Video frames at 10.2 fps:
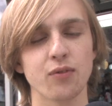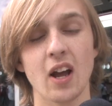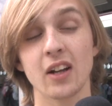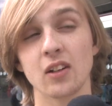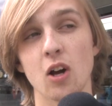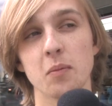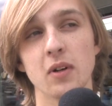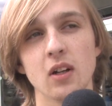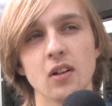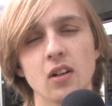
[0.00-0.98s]
Frag
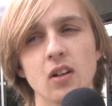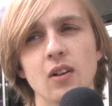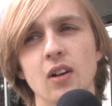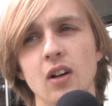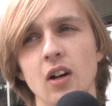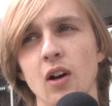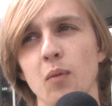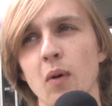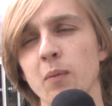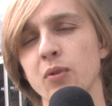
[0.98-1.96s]
Dominant.
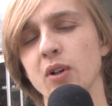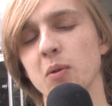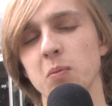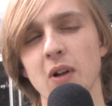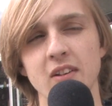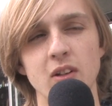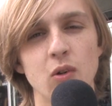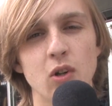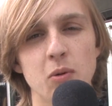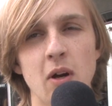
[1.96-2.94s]
I'm sure Complexity
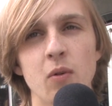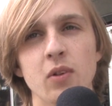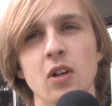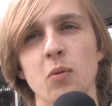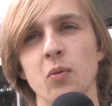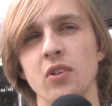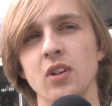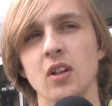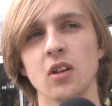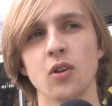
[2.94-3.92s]
will come out with the #1
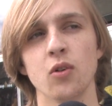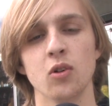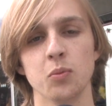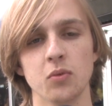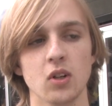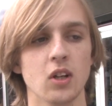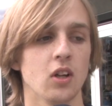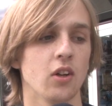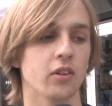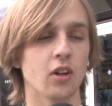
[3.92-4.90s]
seed in their group.
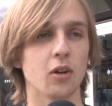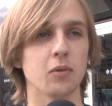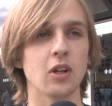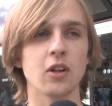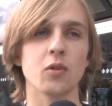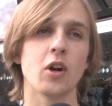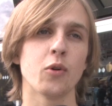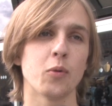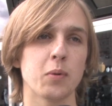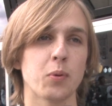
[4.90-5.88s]
So, I mean, either way,
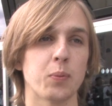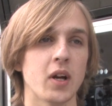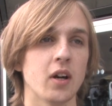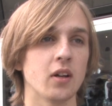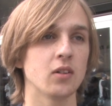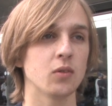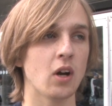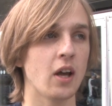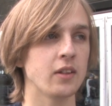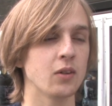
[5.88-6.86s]
we'll be prepared.
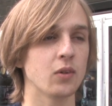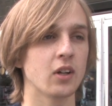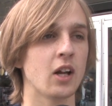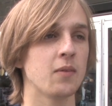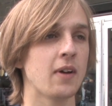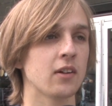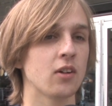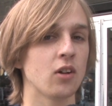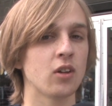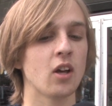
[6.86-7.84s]
I think we're going to head back to
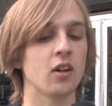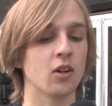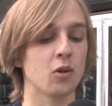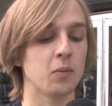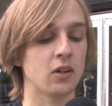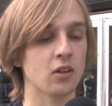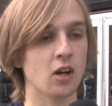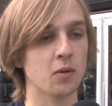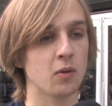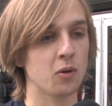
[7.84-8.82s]
the hotel in a little bit and
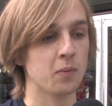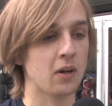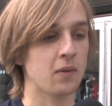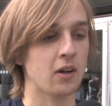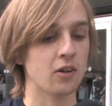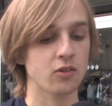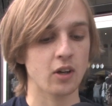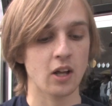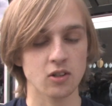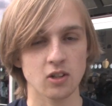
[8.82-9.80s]
talk a little bit about our
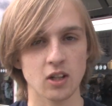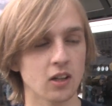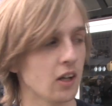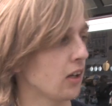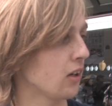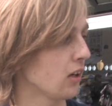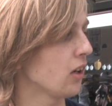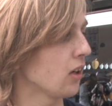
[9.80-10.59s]
strategy, and then